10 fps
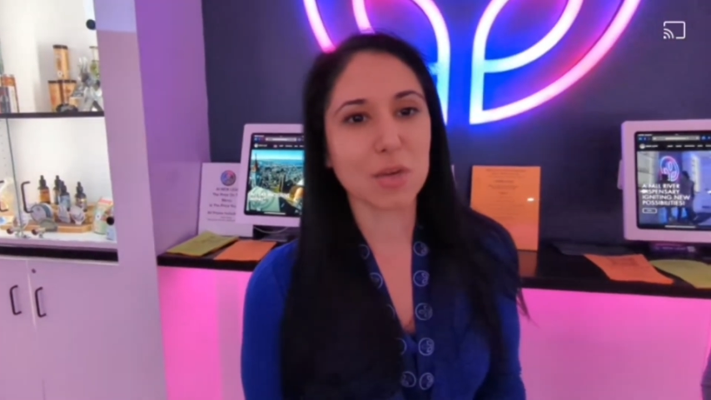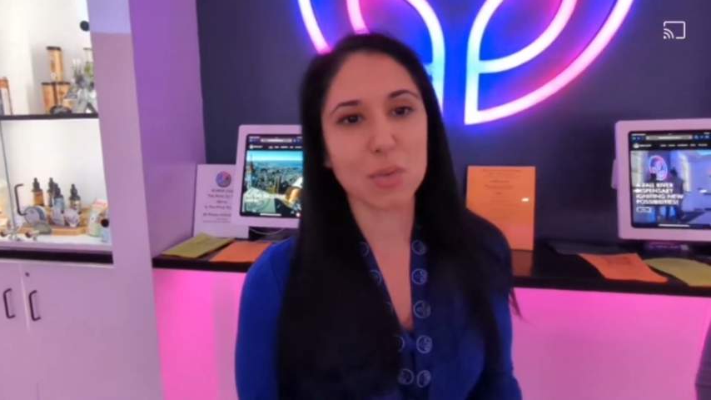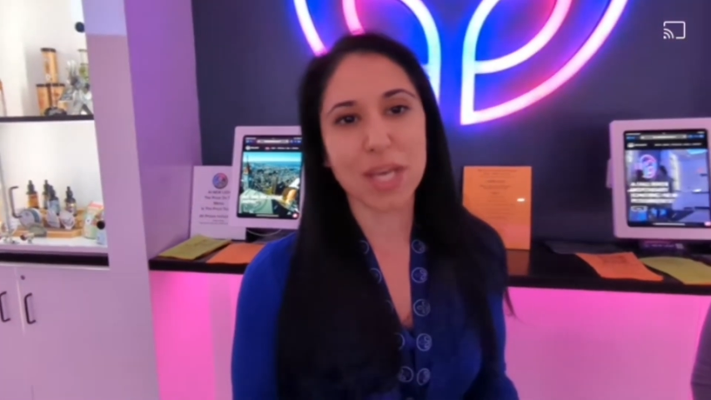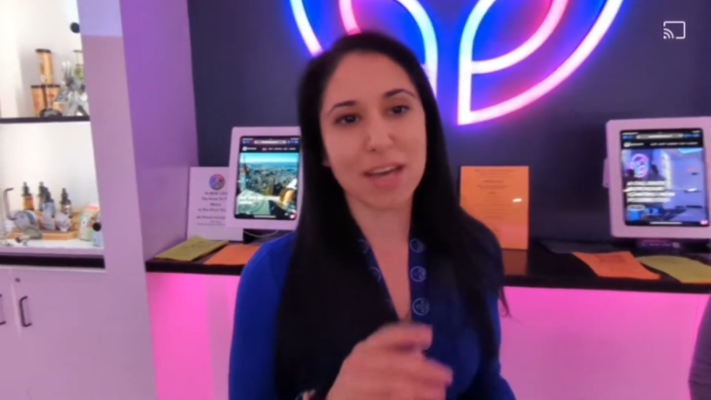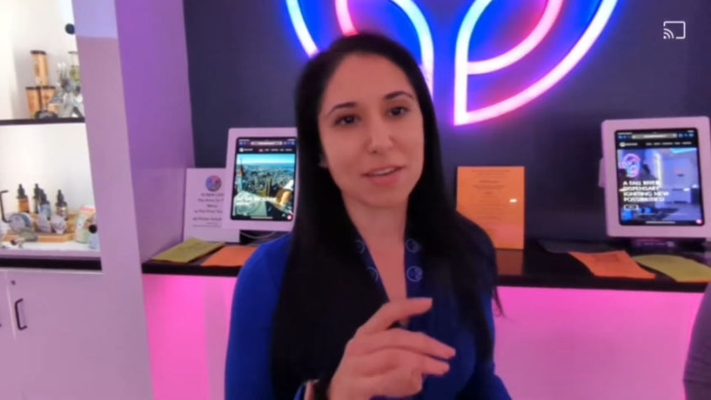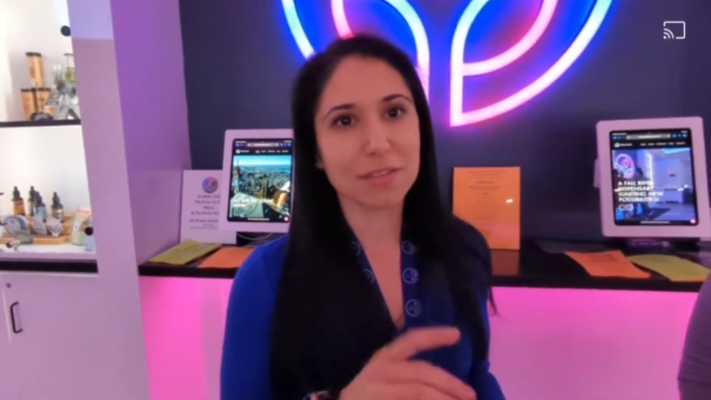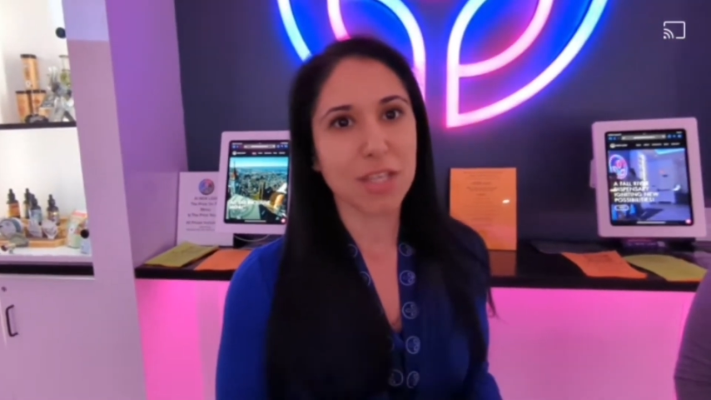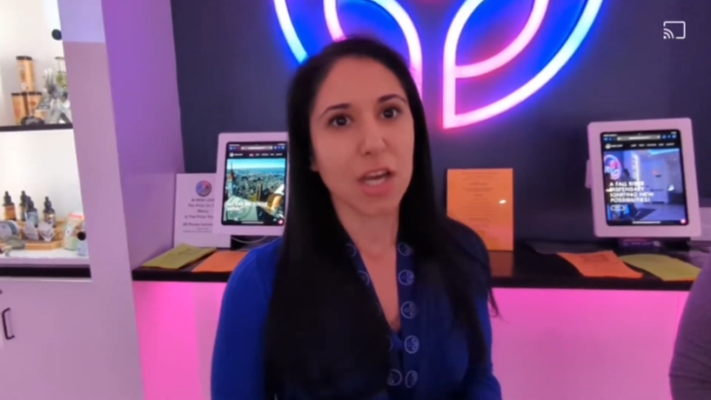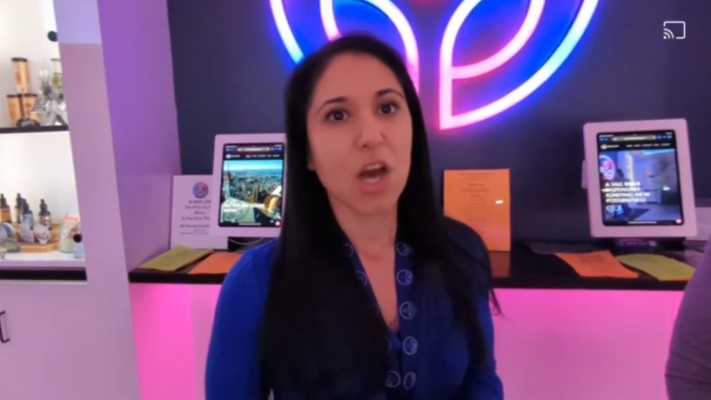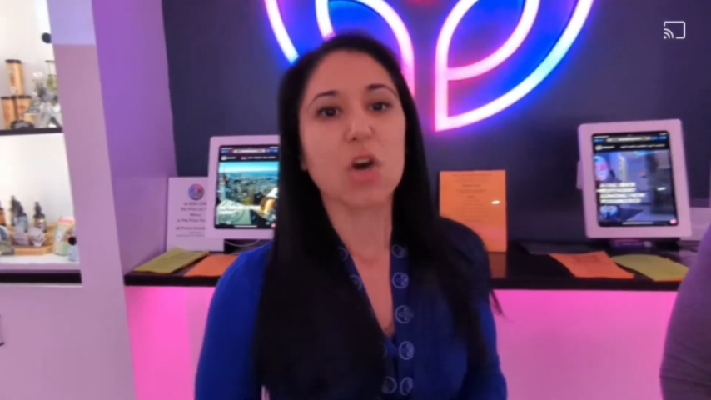
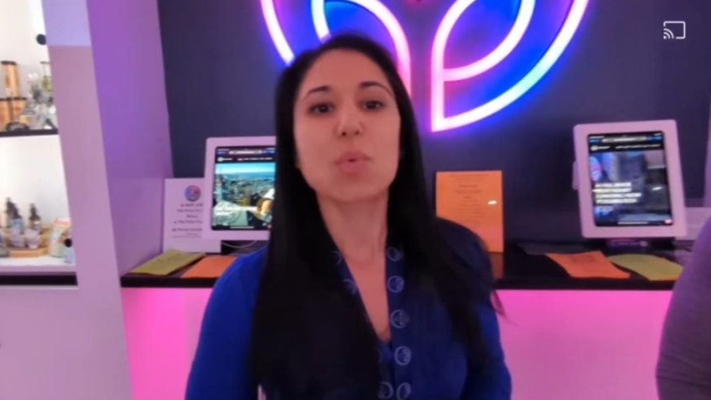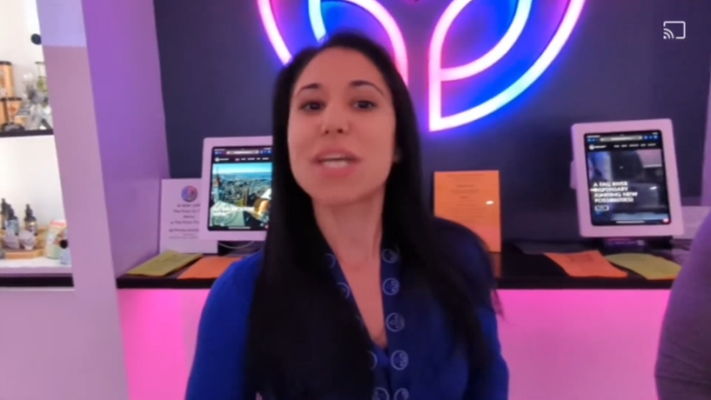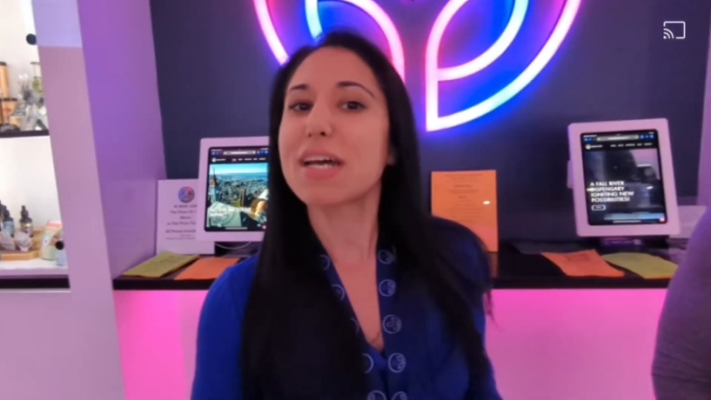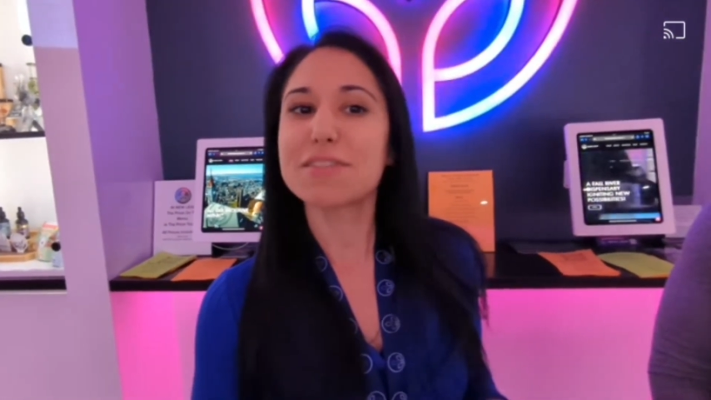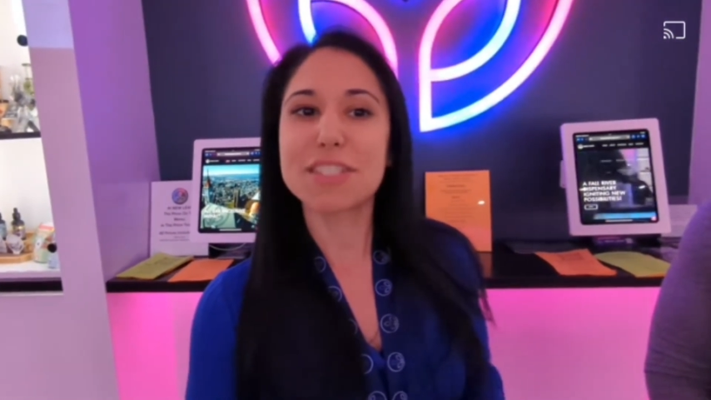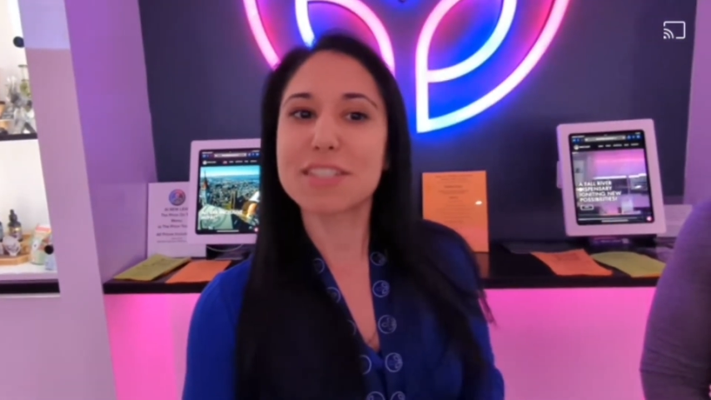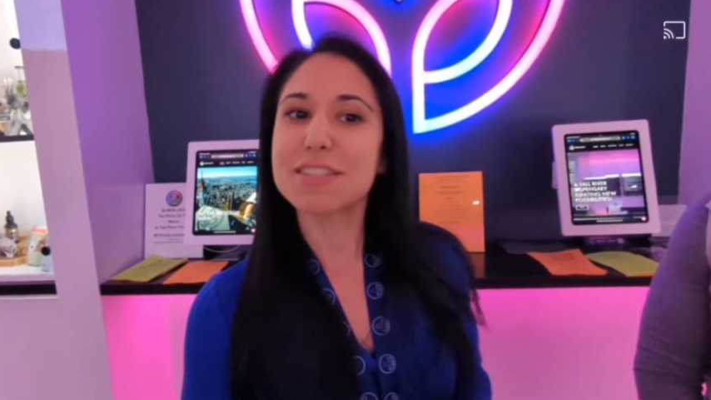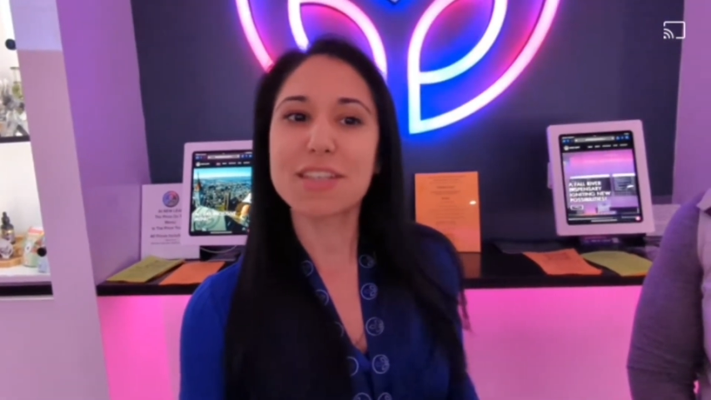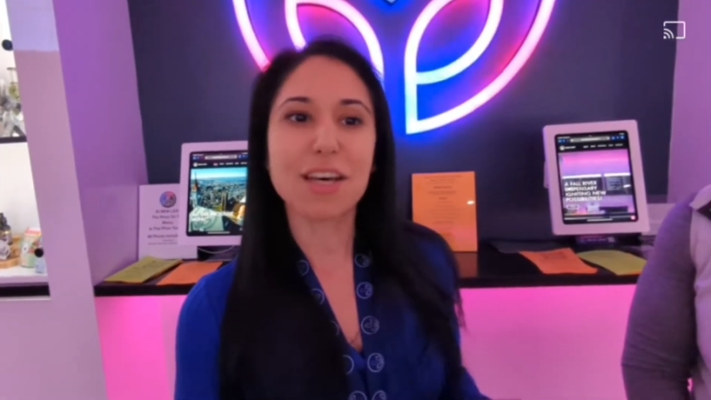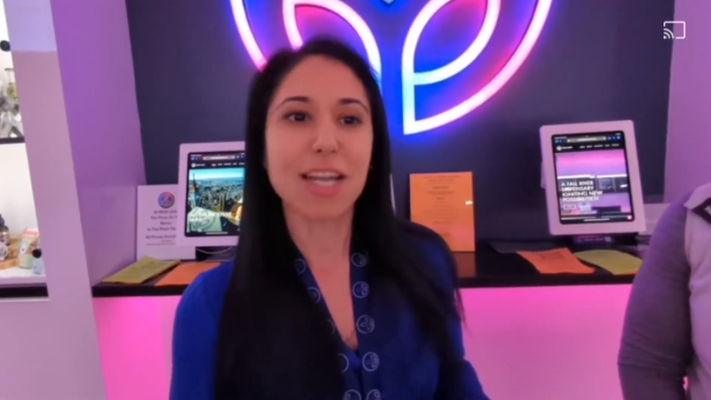We have deals
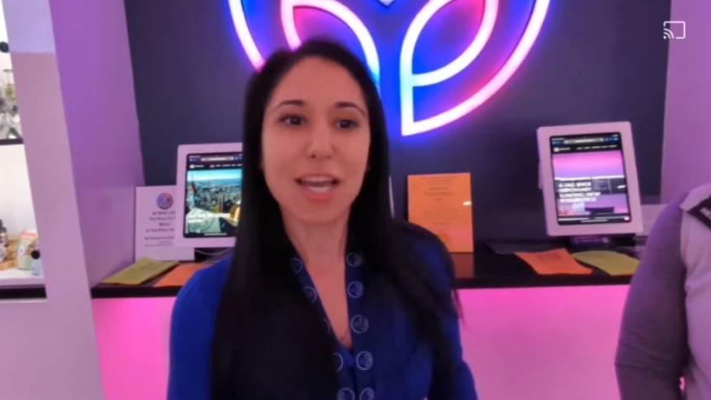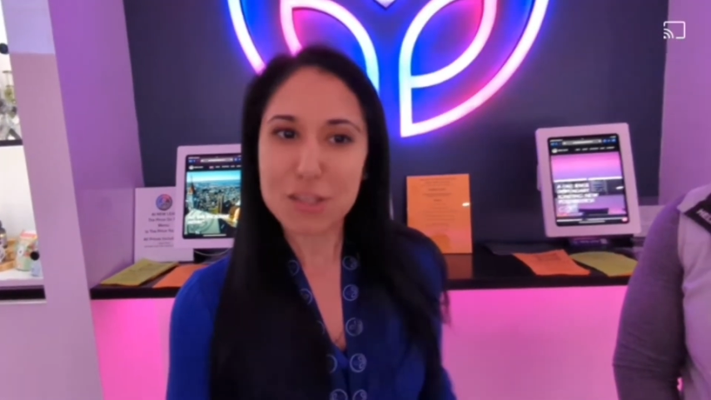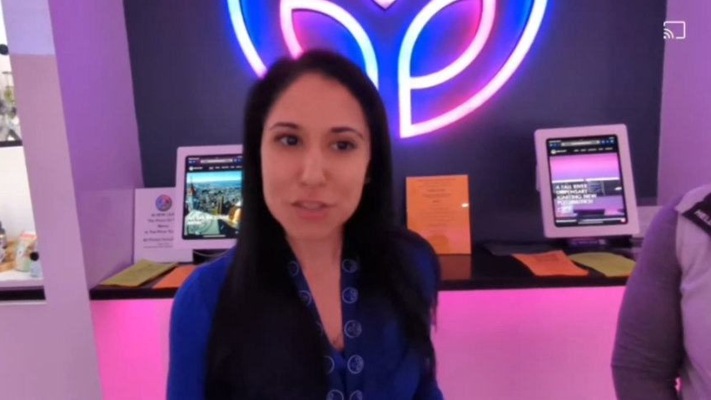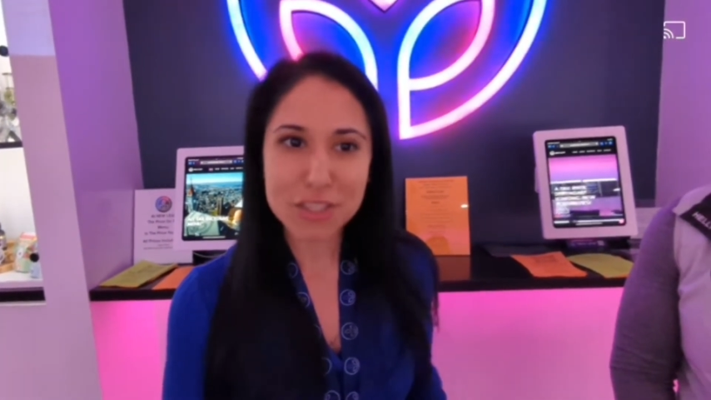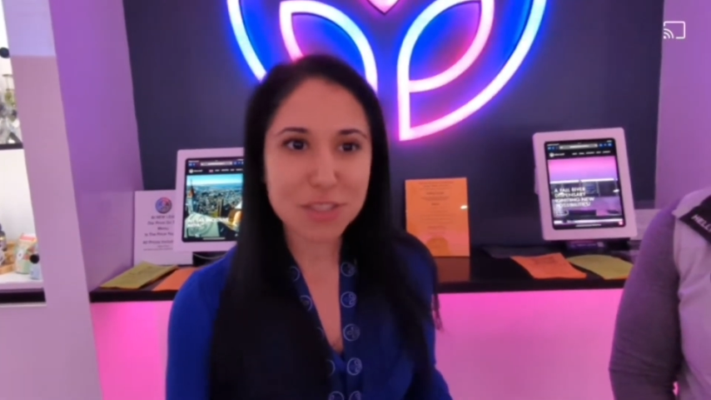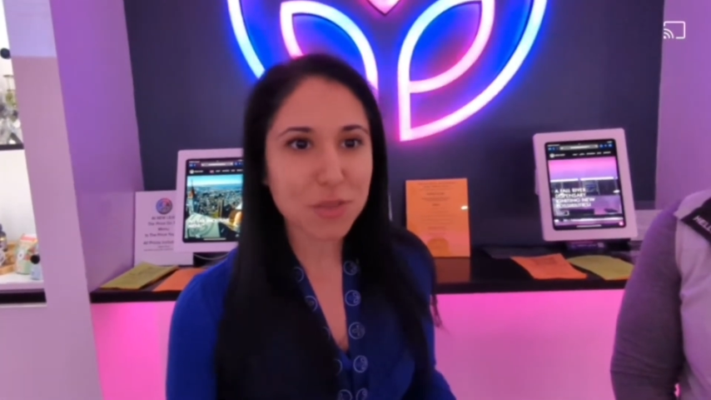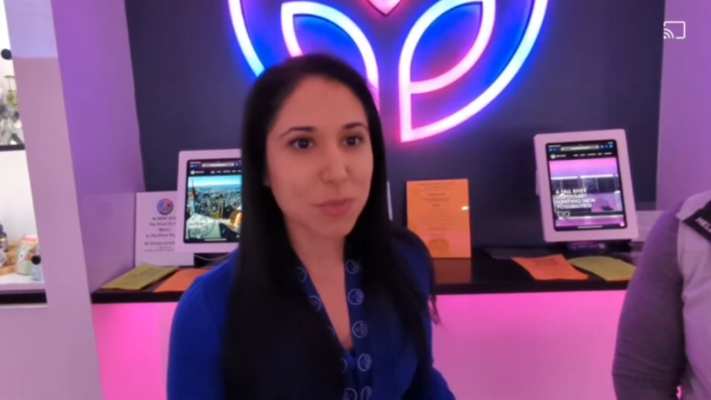on ounces.